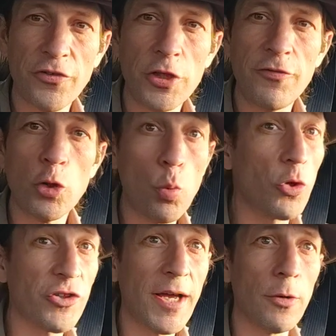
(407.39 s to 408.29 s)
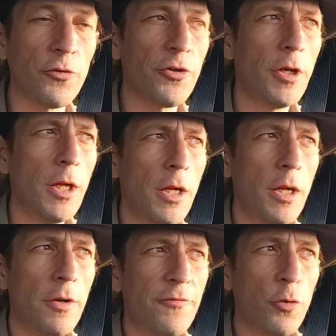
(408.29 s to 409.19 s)
So you've got to watch out
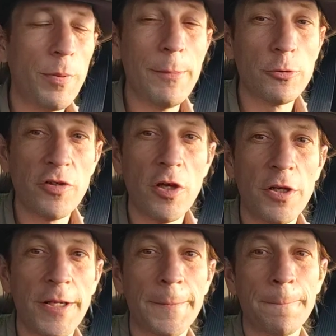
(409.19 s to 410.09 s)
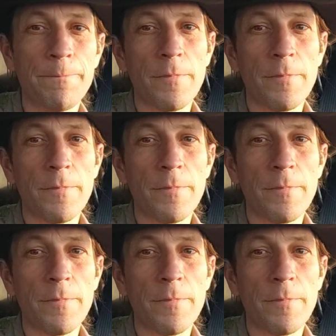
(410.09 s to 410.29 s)
for people turning,